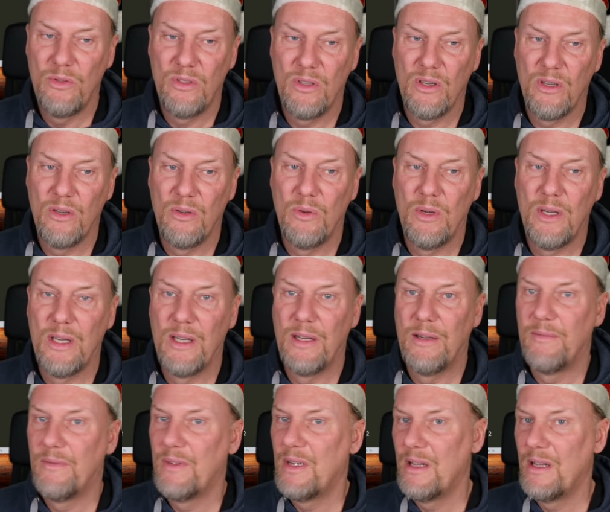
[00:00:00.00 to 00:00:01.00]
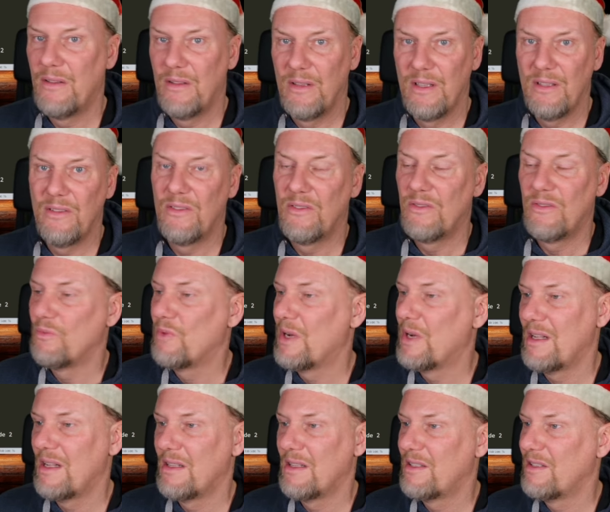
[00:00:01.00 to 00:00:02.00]
So and this is
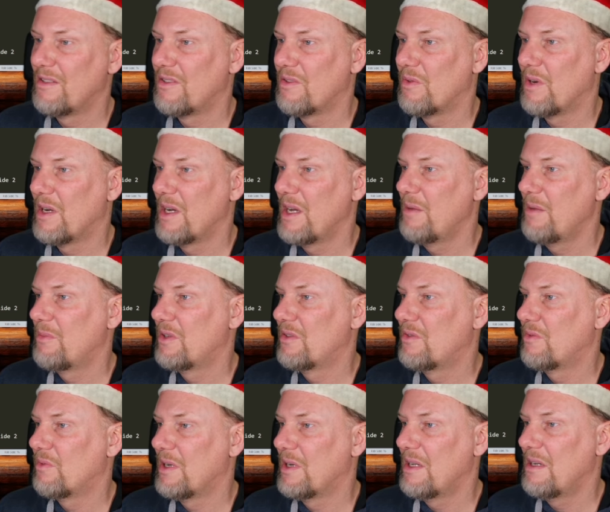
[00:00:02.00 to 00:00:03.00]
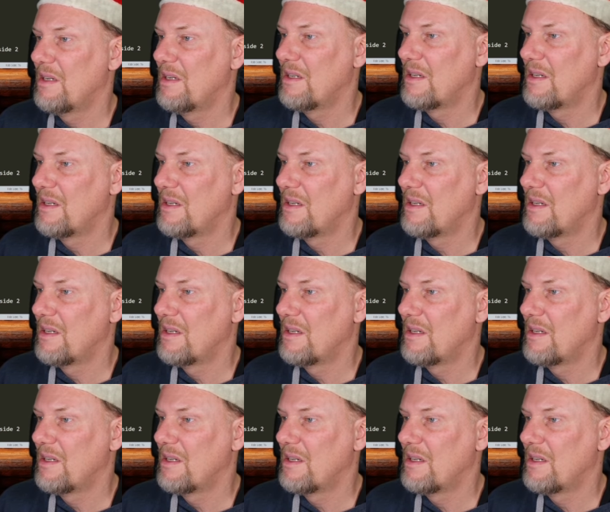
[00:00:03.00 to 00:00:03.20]
well described as well.